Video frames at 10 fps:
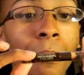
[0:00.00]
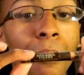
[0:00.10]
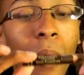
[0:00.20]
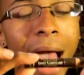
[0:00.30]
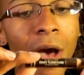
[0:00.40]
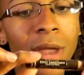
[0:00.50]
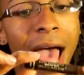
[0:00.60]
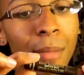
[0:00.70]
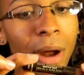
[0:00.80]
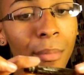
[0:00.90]
brown
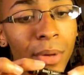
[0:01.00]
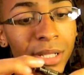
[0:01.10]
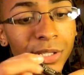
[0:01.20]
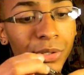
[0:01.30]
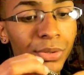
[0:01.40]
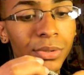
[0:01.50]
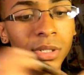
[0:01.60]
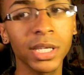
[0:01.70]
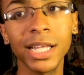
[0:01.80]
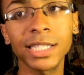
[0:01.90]
eyebrow pencil.
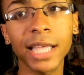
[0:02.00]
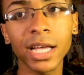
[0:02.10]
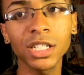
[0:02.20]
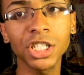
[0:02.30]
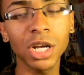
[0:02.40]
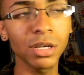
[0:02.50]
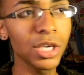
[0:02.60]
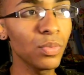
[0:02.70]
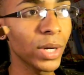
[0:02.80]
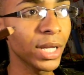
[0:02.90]
It's like a
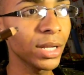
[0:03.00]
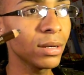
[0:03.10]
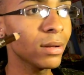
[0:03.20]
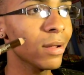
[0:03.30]
chunky one.